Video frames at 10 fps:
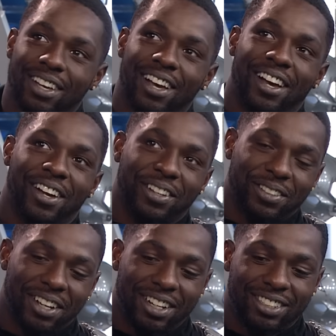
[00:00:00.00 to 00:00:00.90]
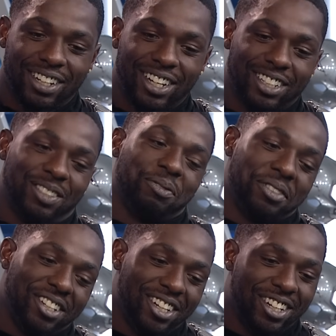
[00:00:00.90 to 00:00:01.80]
Yeah, I'll say it
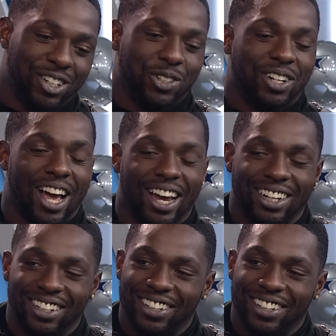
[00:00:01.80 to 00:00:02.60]
good little 90.